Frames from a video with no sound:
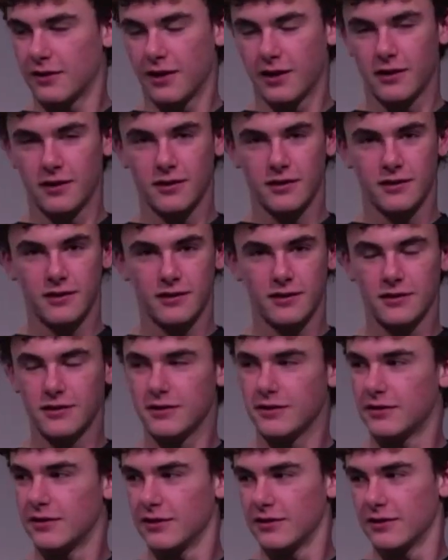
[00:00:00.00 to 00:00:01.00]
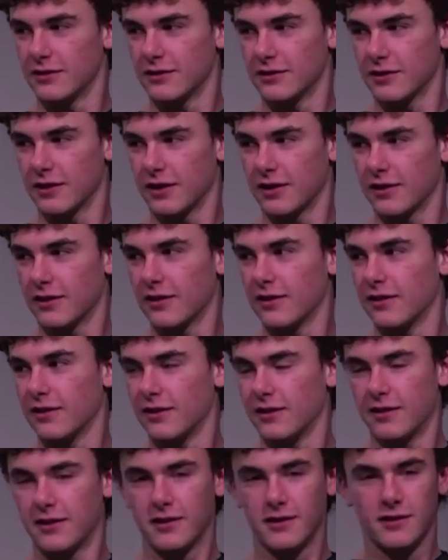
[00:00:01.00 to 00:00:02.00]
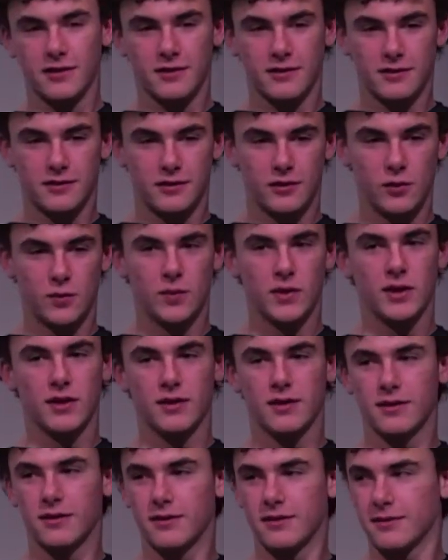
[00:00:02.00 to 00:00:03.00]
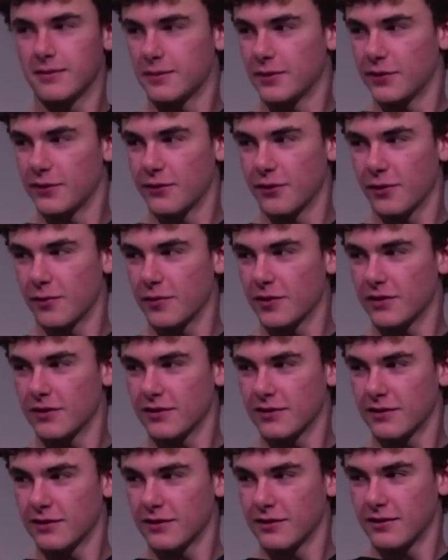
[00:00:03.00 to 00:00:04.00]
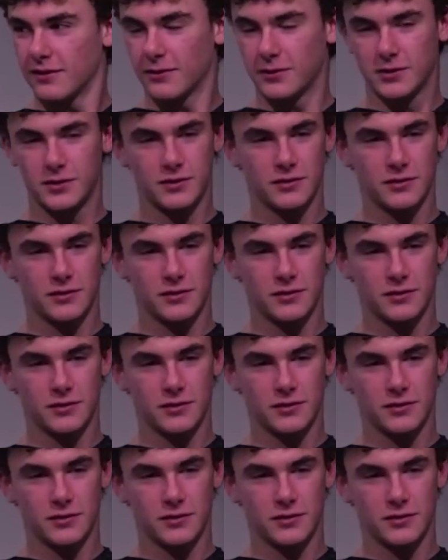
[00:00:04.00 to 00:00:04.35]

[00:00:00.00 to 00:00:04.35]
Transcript: heard SZA's like 2-minute performance, which is